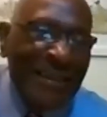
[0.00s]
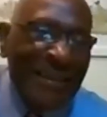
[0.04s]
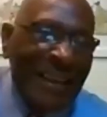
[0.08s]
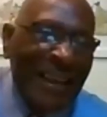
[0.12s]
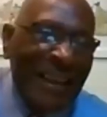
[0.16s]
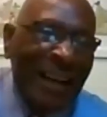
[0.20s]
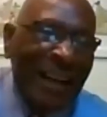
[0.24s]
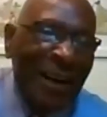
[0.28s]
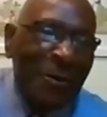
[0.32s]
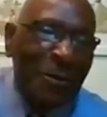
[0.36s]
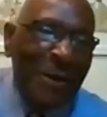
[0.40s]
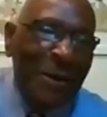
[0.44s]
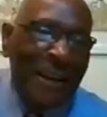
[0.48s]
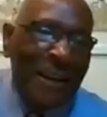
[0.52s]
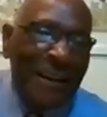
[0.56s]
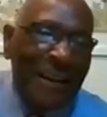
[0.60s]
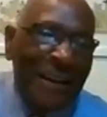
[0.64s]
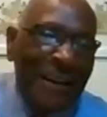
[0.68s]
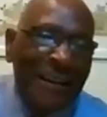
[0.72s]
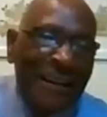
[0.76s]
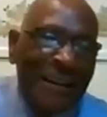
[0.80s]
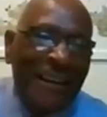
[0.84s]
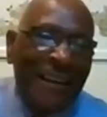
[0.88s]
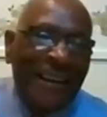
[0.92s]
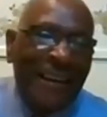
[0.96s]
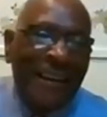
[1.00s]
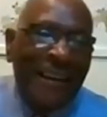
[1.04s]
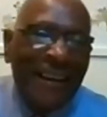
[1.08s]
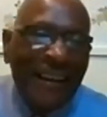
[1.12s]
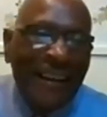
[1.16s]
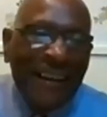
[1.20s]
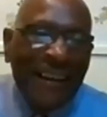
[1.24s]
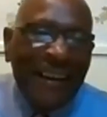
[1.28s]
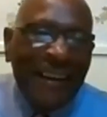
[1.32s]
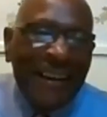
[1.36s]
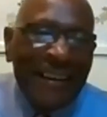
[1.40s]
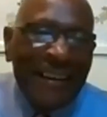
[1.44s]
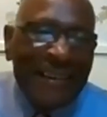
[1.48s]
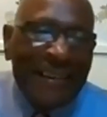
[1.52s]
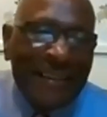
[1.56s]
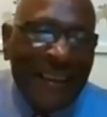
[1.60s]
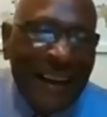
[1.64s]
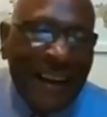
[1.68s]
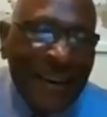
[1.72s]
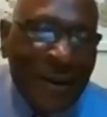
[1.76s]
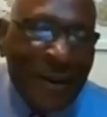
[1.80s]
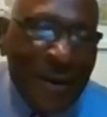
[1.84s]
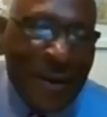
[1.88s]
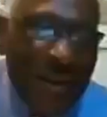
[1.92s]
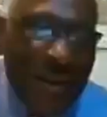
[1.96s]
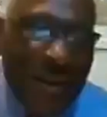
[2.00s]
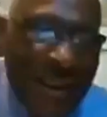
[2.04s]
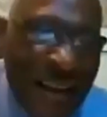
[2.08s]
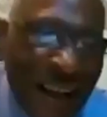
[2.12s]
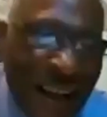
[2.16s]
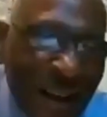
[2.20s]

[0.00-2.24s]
just said our reading is kind